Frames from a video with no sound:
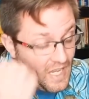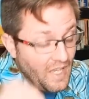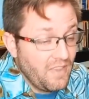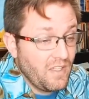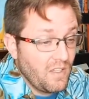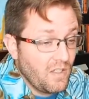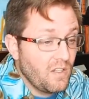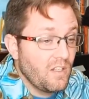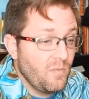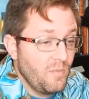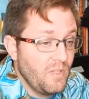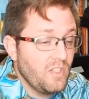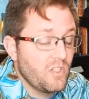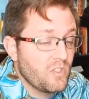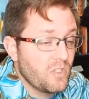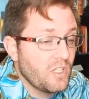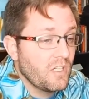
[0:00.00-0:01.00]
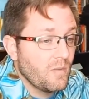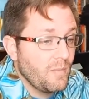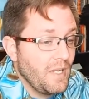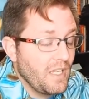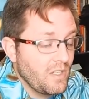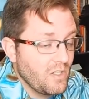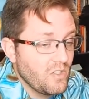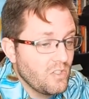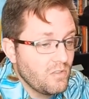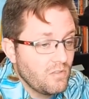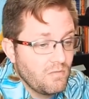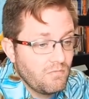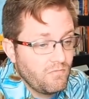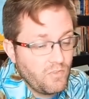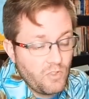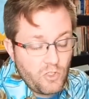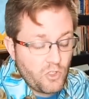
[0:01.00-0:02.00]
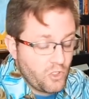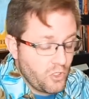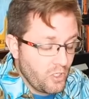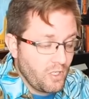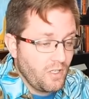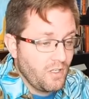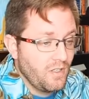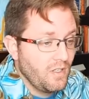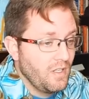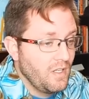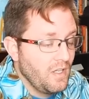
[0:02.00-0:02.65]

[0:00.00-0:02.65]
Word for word: I think it could have been the trigger back in June for sure.